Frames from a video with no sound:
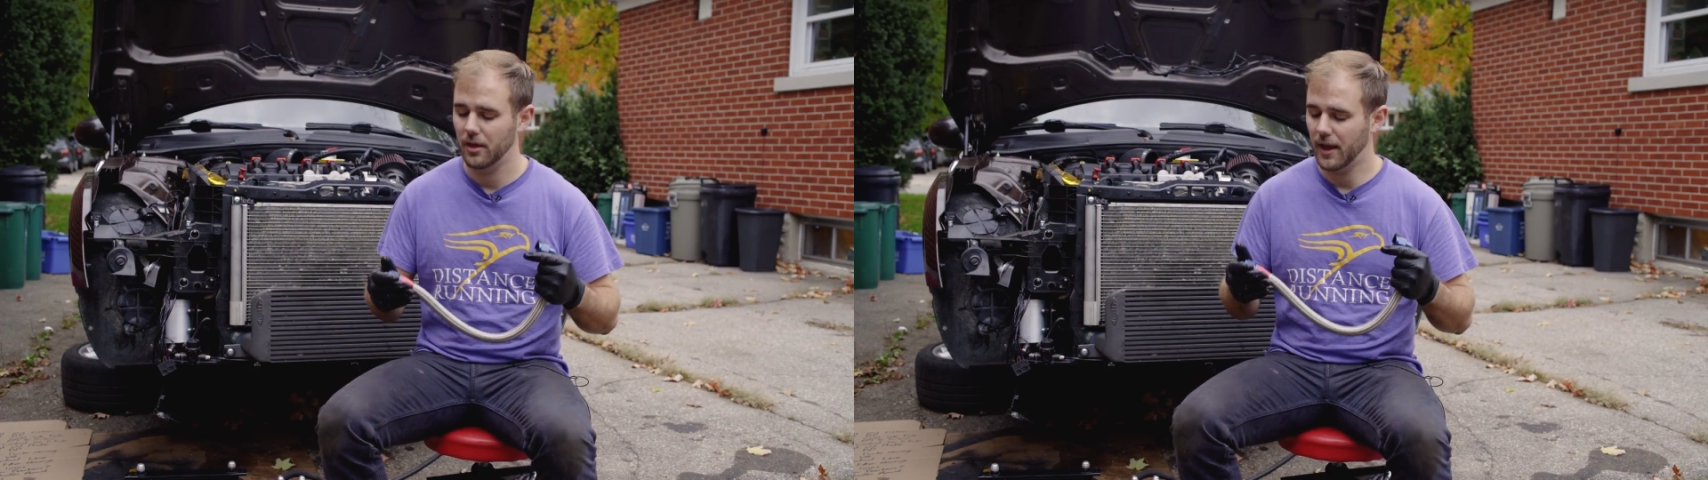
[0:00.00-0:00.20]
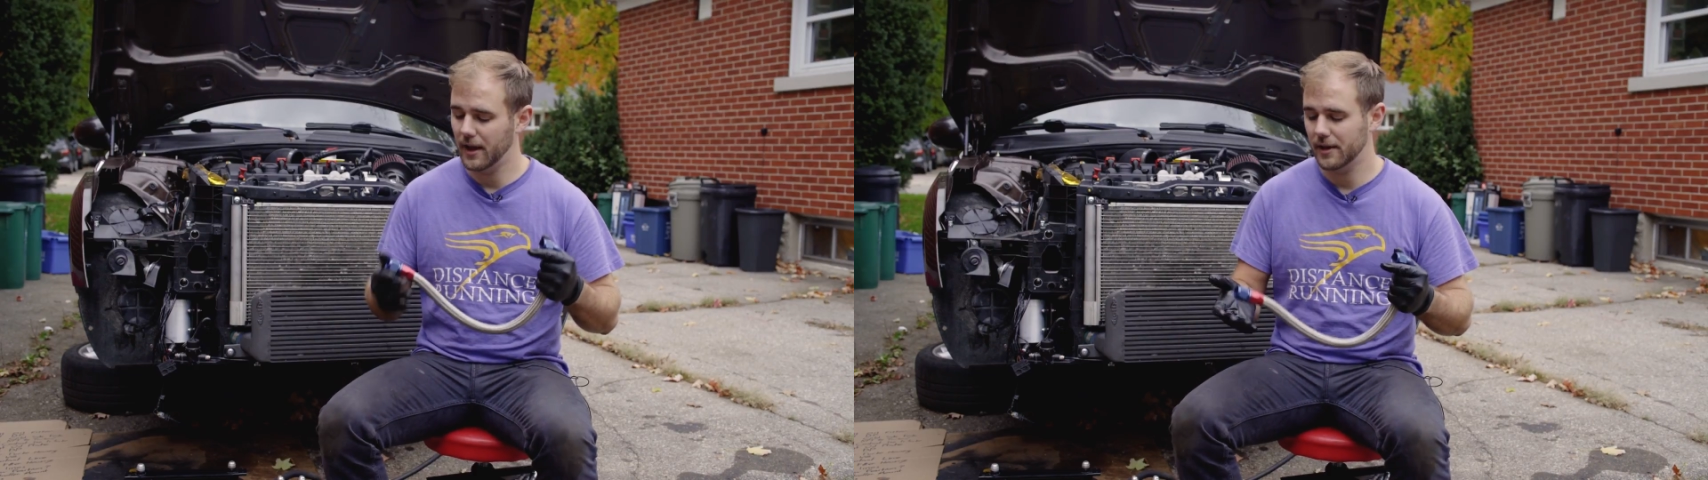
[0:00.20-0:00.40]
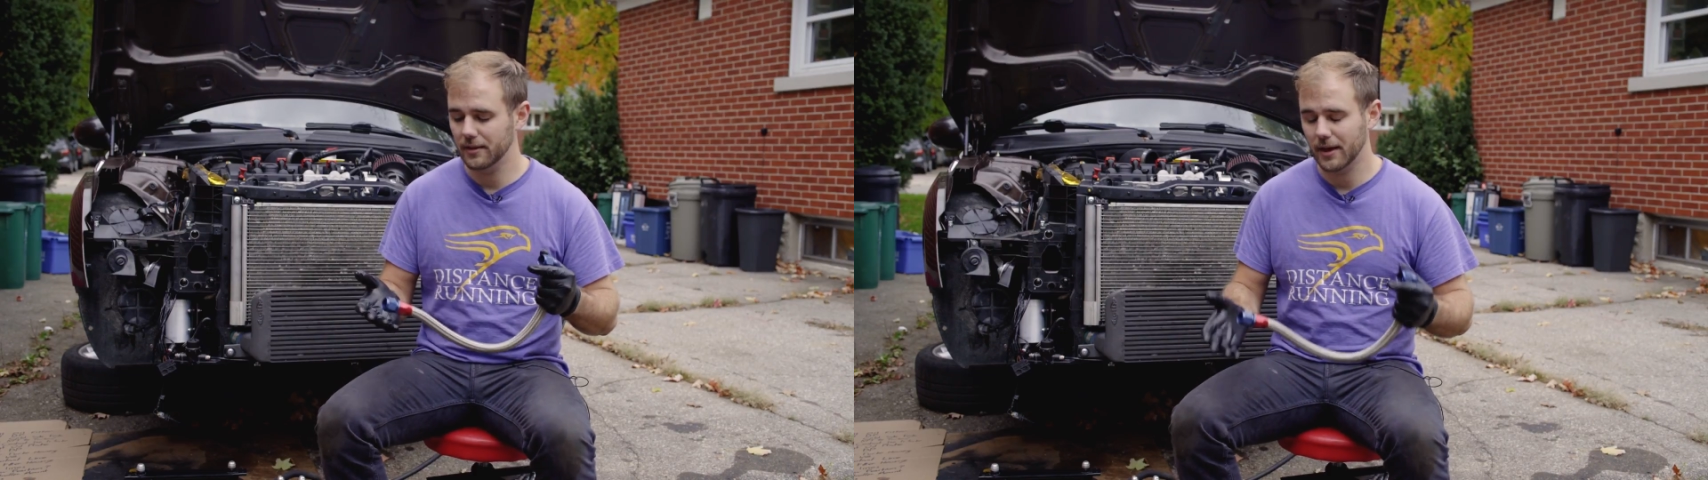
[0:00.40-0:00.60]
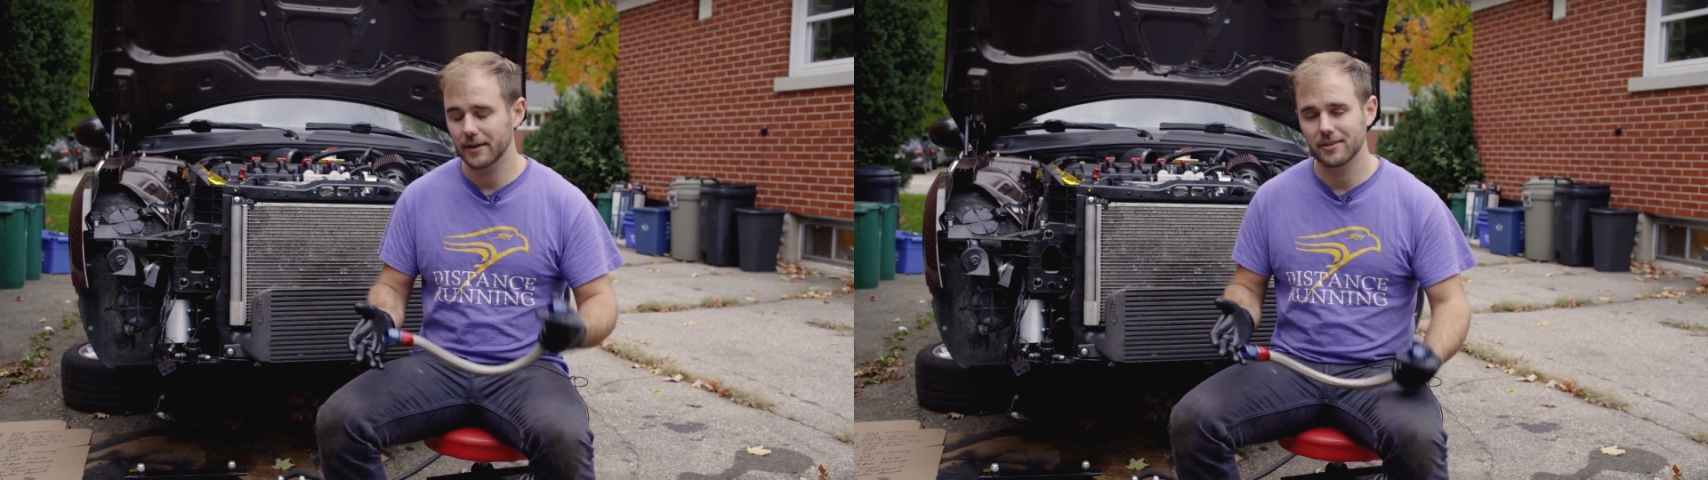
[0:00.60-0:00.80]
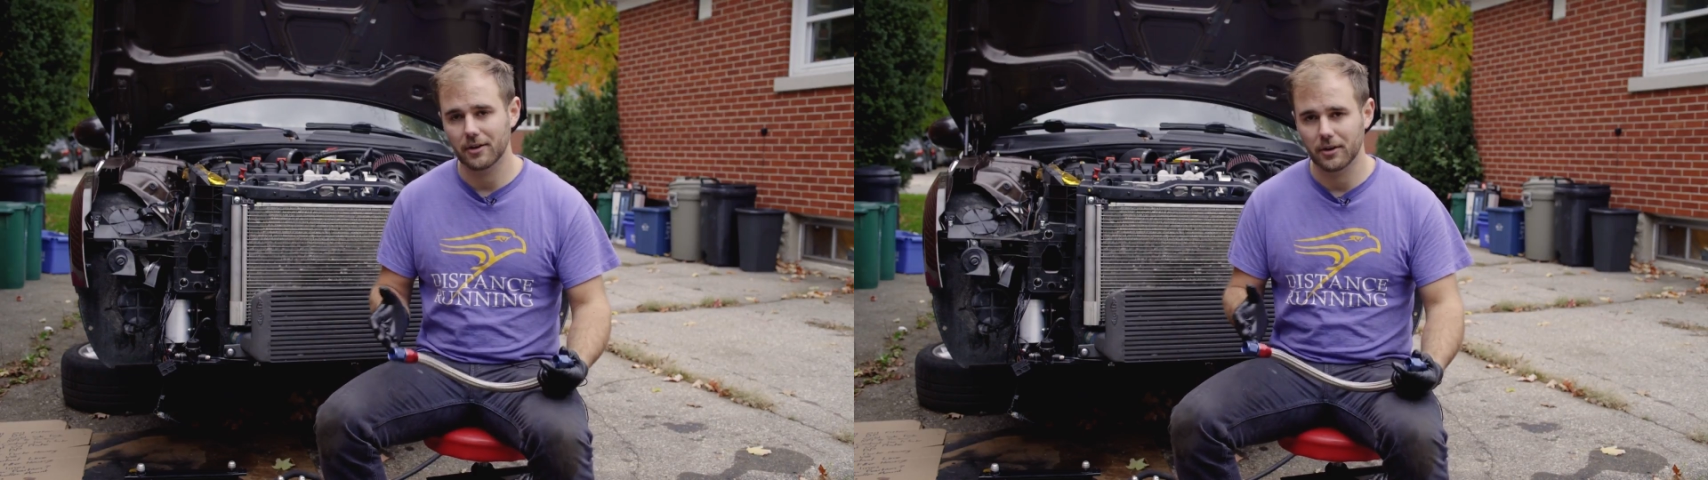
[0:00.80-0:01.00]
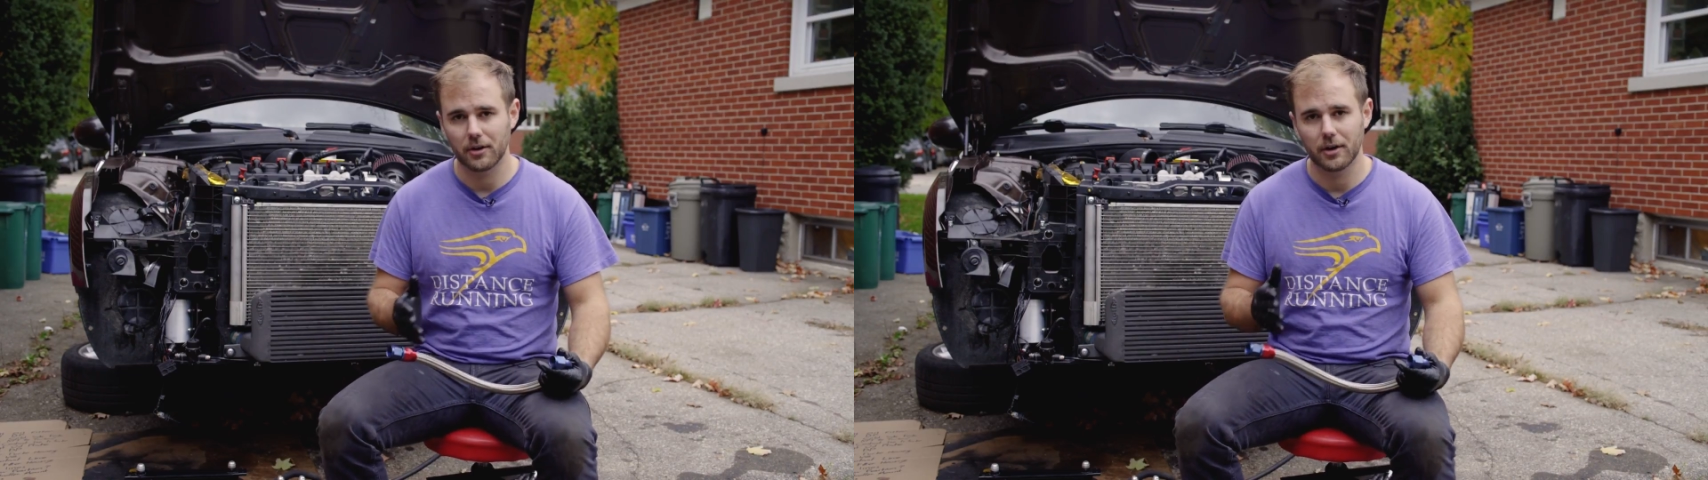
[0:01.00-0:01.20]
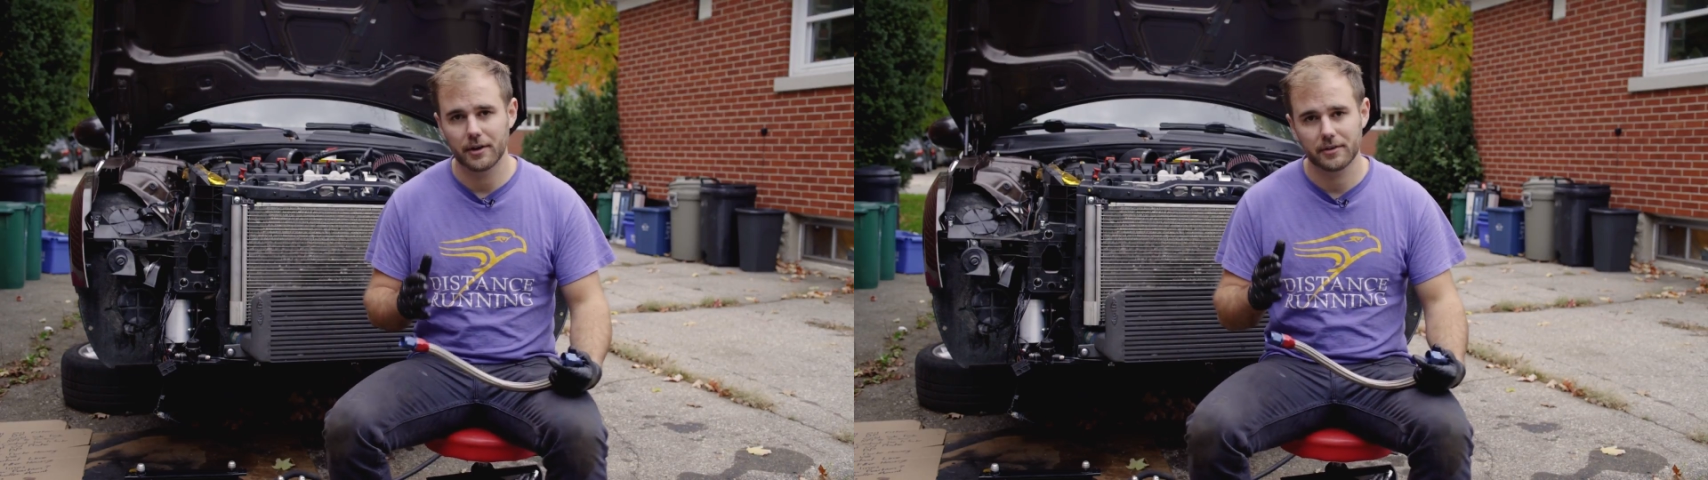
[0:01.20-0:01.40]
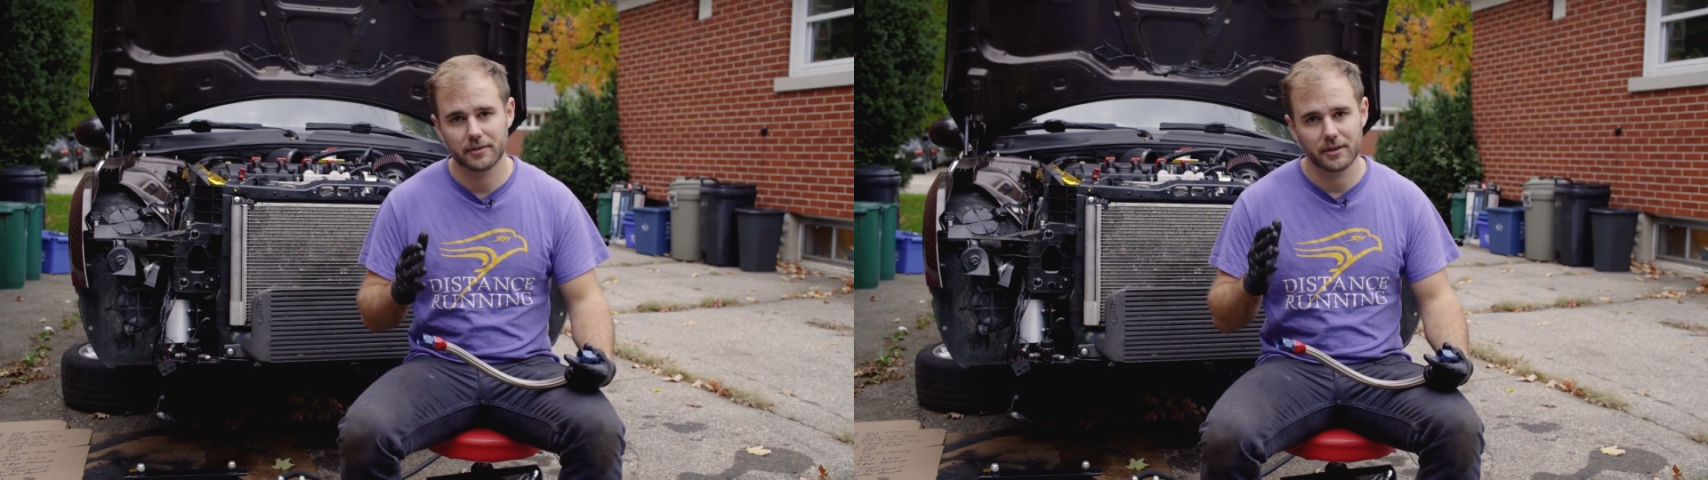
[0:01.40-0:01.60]
AN lines are
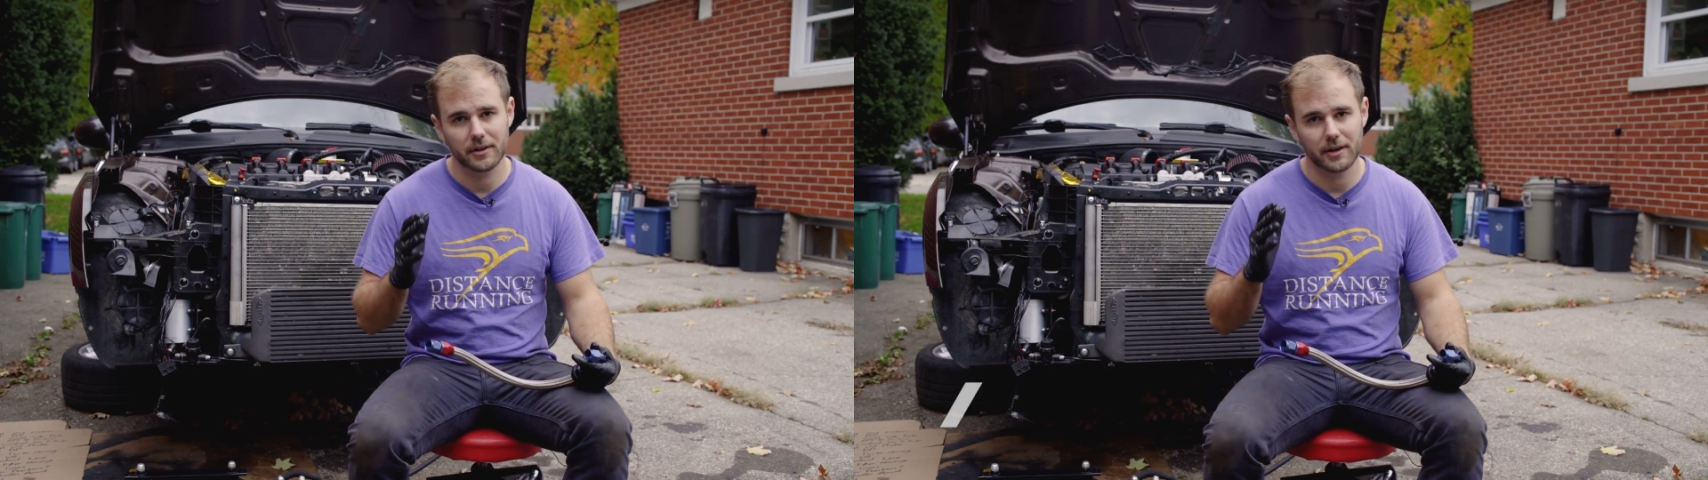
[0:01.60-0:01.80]
honestly